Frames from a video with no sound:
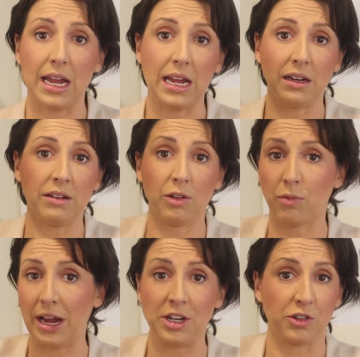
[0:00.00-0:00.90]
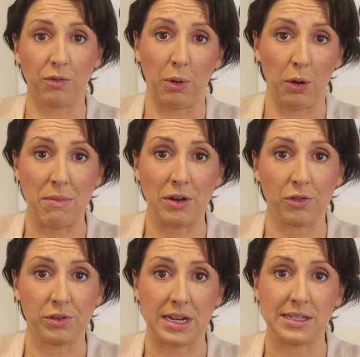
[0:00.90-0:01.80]
in the range of bone
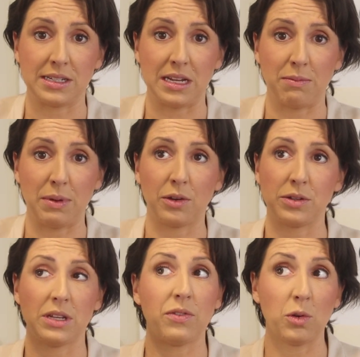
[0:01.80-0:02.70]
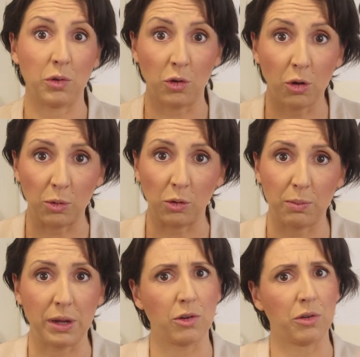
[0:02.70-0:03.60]
mineral density, because if you're normal
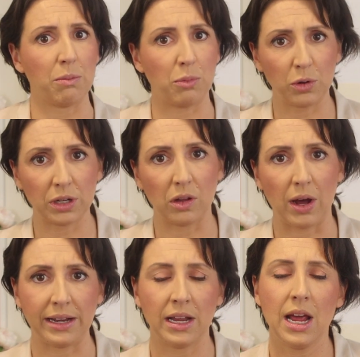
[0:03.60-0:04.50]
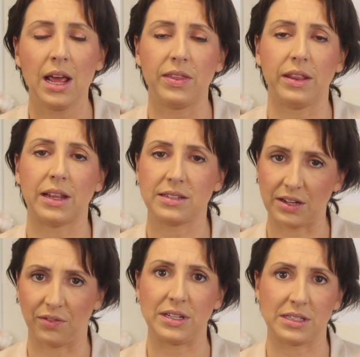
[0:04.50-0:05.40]
but you're on the borderline, then that's
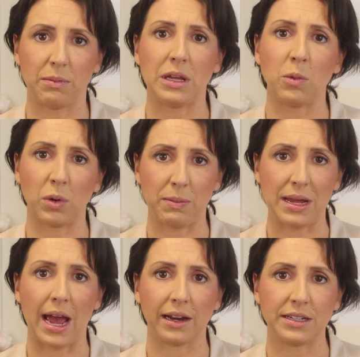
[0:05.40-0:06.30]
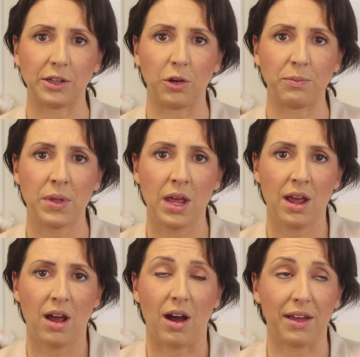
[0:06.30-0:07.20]
definitely something you want to be acting on.
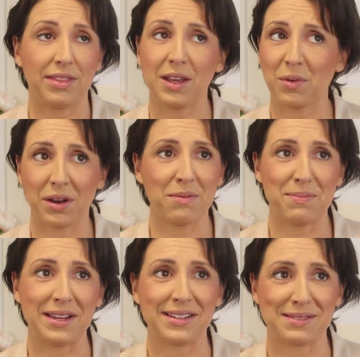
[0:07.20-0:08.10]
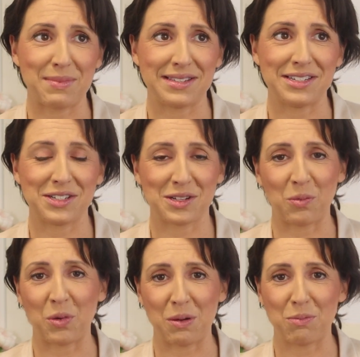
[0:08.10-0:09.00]
I think one of the biggest messages
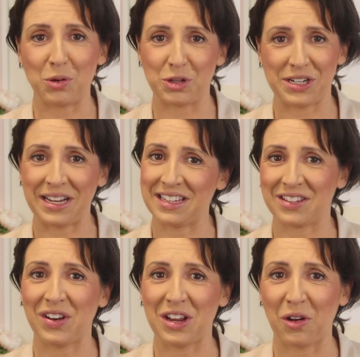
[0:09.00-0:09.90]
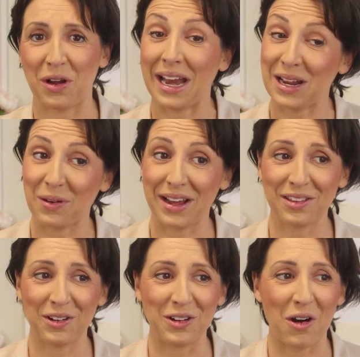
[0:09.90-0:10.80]
I want to push in this video anyway
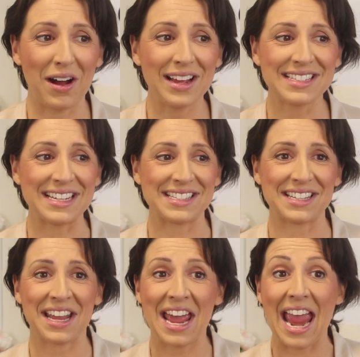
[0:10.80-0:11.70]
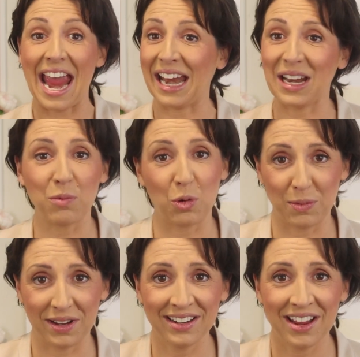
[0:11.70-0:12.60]
though, guys, is that any
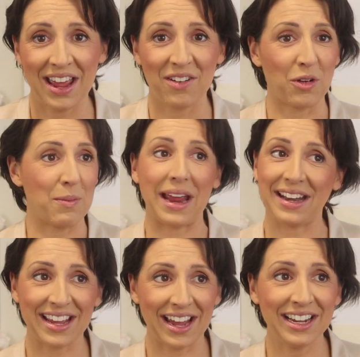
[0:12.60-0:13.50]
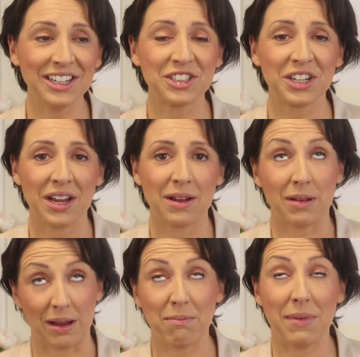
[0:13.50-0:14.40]
woman from any age,
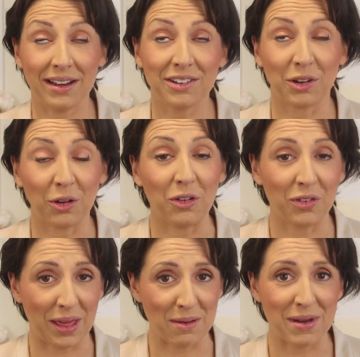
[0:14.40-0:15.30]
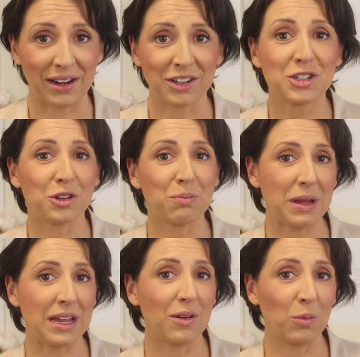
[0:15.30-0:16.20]
and men too for that matter, should
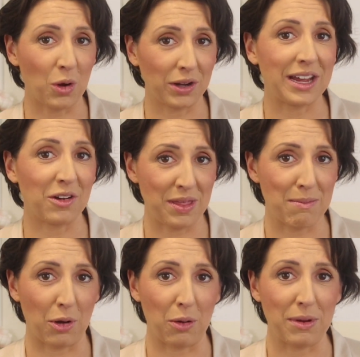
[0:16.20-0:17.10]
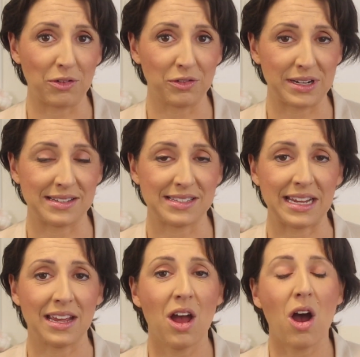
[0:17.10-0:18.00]
be working on their bone mineral
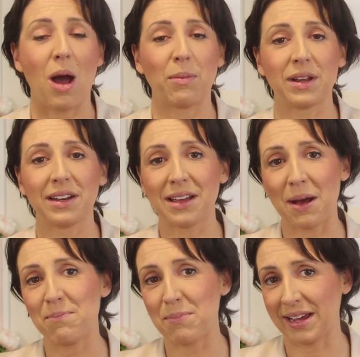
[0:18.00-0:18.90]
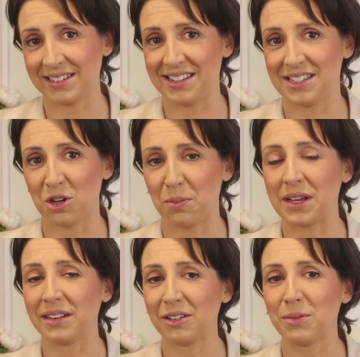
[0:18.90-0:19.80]
density. I'm going to come back to this
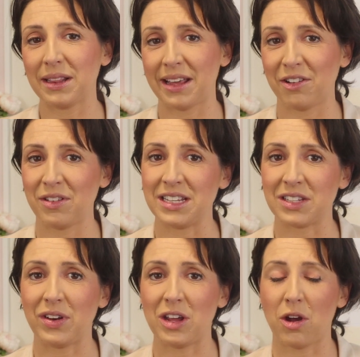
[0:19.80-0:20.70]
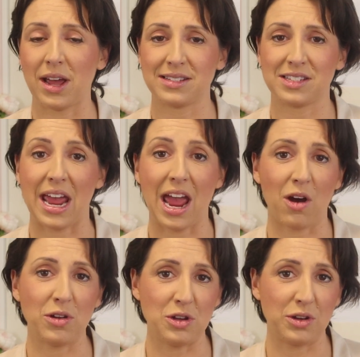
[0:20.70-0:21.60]
topic a little bit later in this video as to
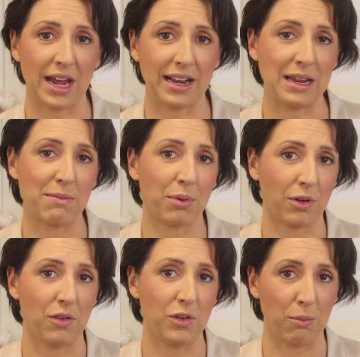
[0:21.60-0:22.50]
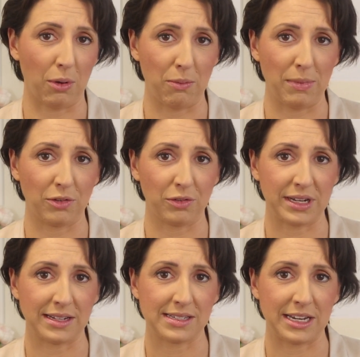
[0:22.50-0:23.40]
how you can improve your bone mineral
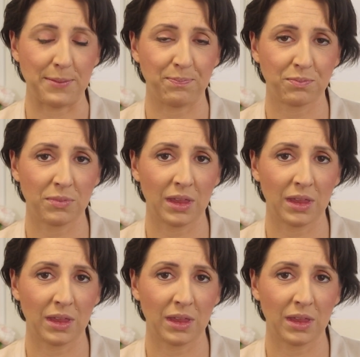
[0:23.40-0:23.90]
density.